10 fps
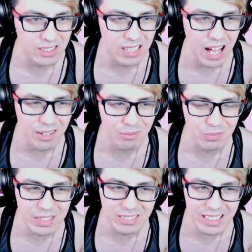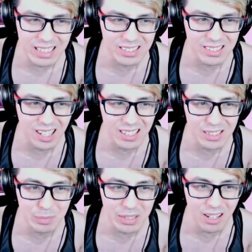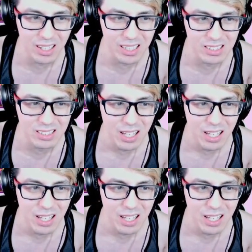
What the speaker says: not really a ton to be honest.